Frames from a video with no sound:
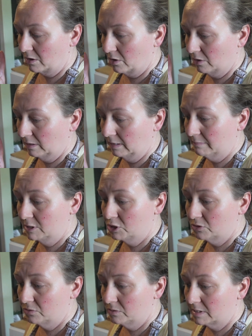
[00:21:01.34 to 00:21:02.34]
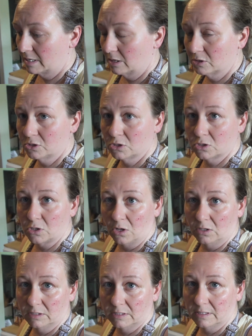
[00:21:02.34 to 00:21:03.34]
our lemon juice and our
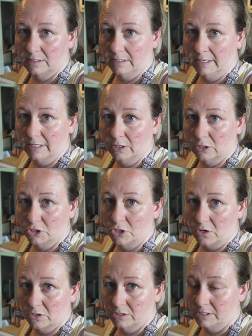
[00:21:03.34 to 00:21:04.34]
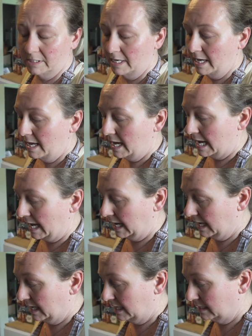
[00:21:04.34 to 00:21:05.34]
salt in our jars,
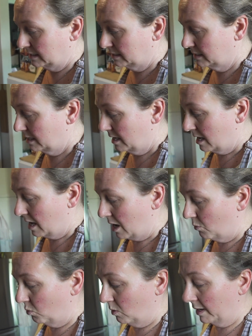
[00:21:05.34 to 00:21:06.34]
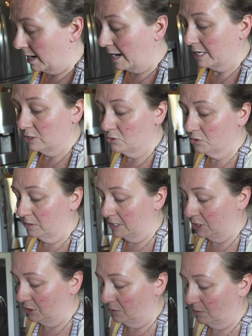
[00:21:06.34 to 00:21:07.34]
and what I
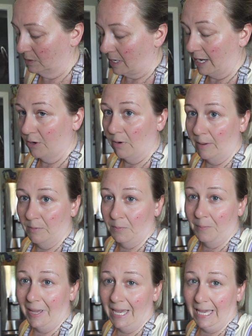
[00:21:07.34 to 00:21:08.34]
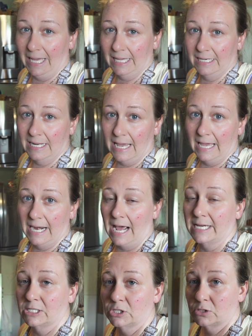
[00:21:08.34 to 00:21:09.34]
usually do is I grab a pan and
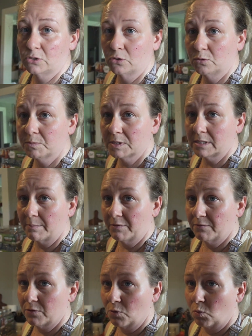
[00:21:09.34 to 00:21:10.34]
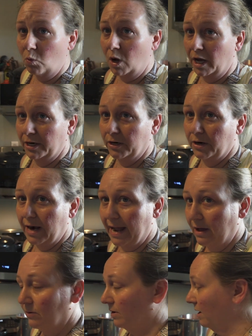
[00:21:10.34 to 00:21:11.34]
I scoop some of the water
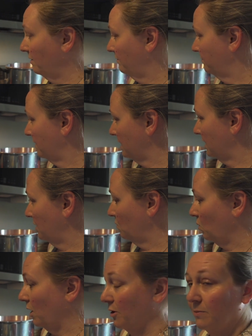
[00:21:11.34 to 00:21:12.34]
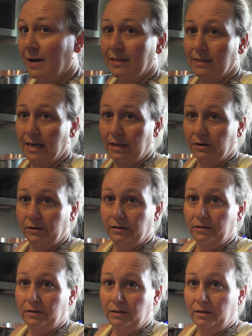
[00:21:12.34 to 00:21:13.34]
out of the water bath canner
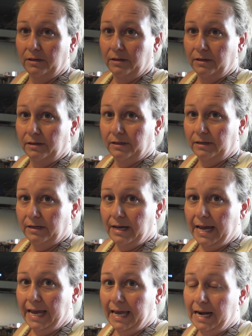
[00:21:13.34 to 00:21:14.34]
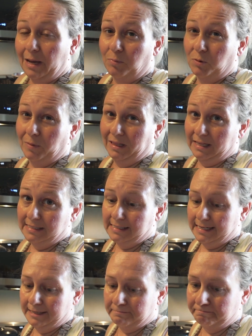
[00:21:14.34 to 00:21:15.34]
and I put my lids
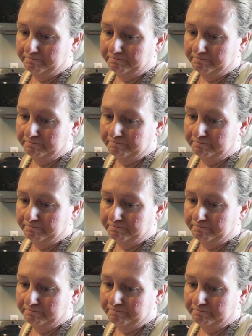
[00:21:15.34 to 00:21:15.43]
in it.